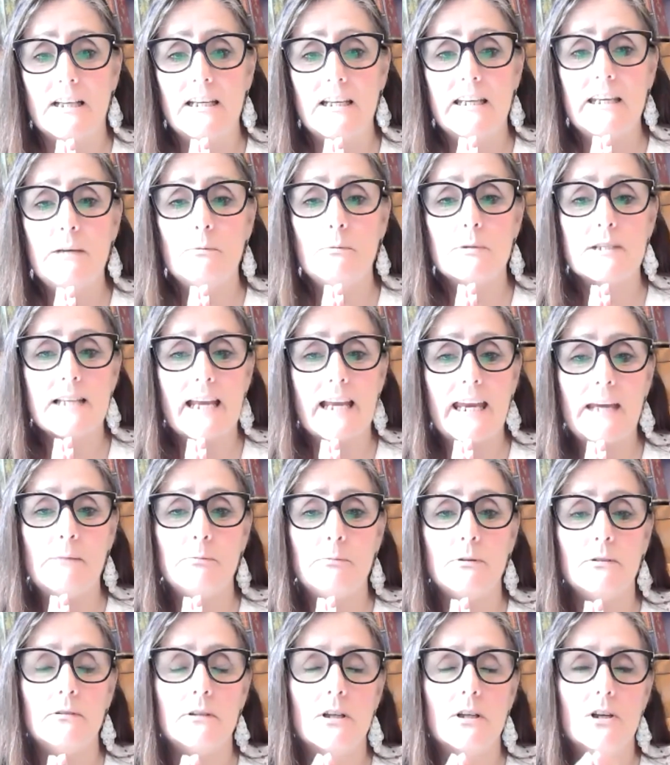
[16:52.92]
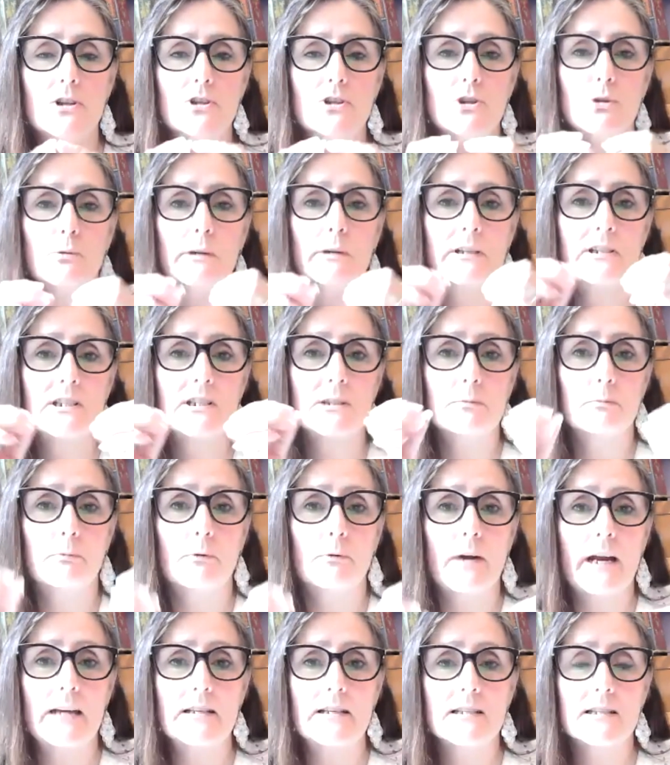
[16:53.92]
He was able to
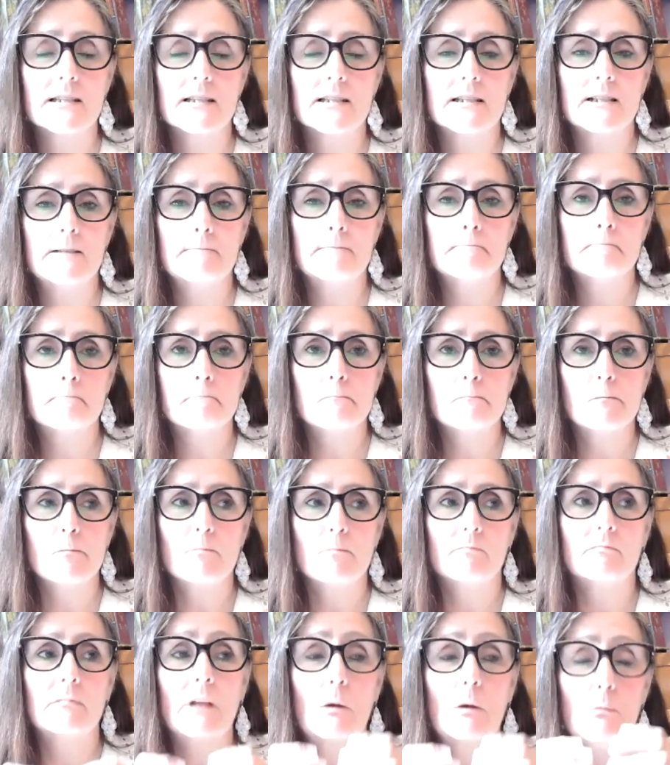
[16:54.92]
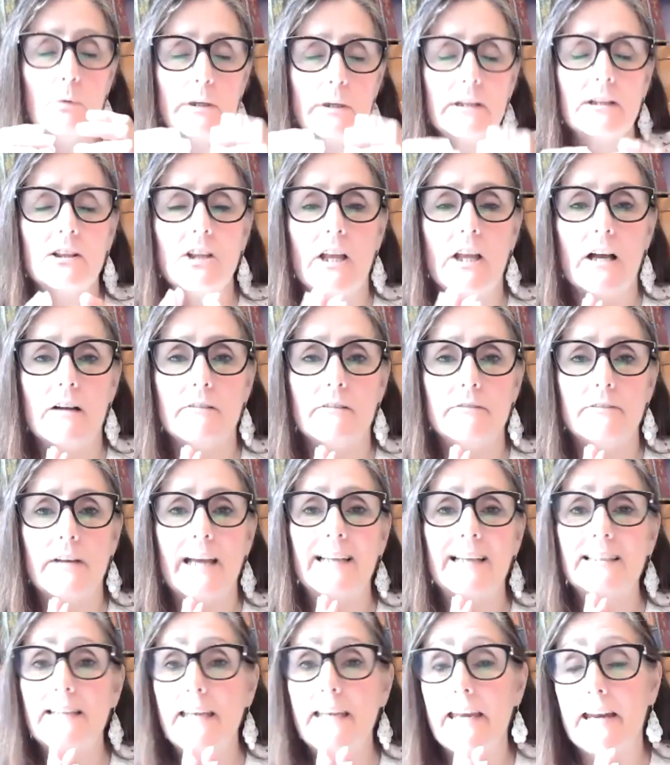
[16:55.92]
express with love
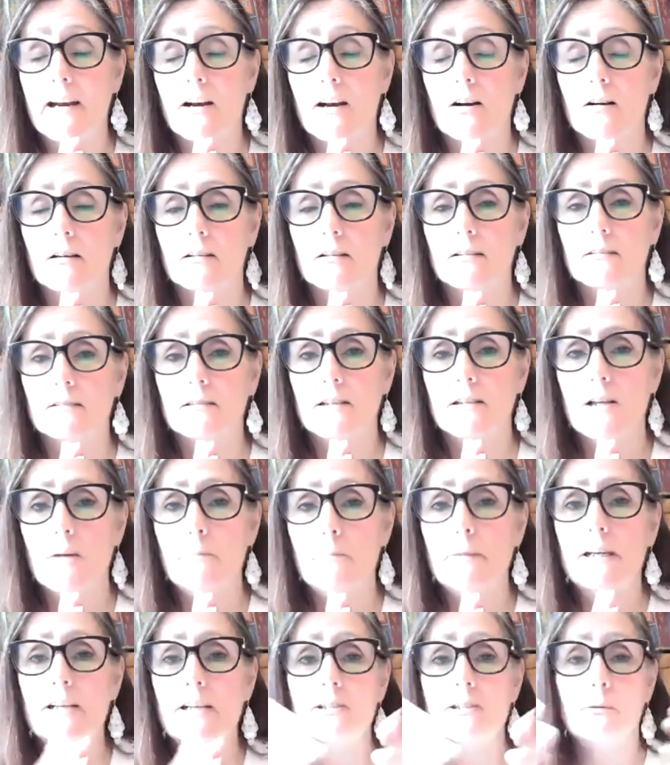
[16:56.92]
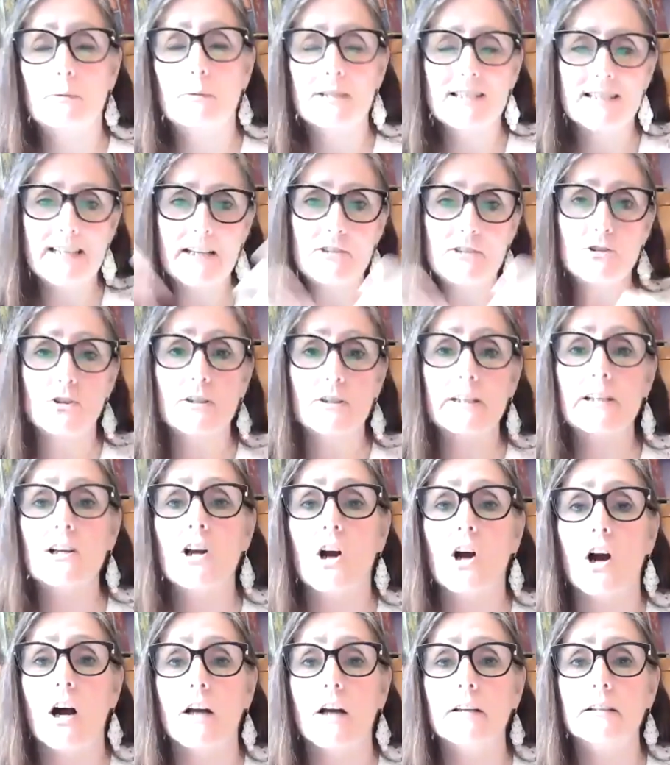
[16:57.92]
and care because he was centered in
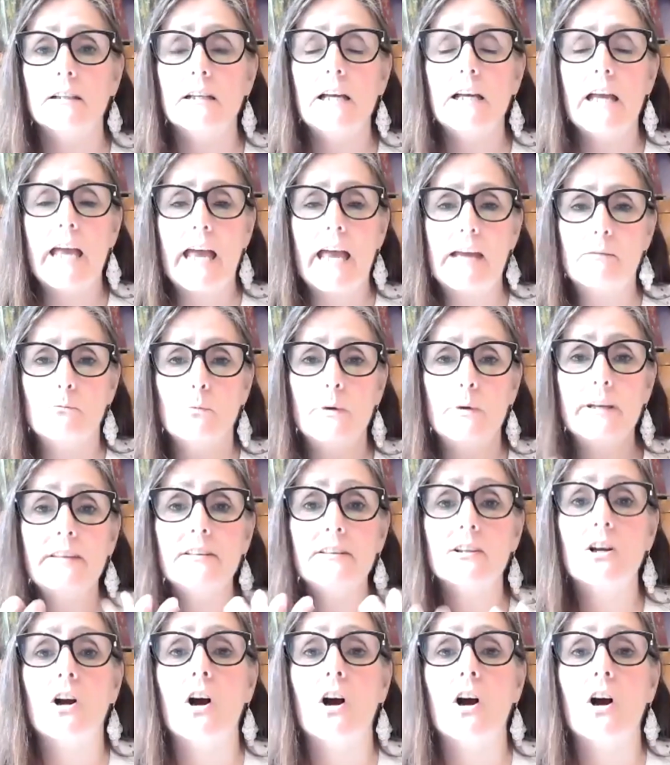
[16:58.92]
God. And with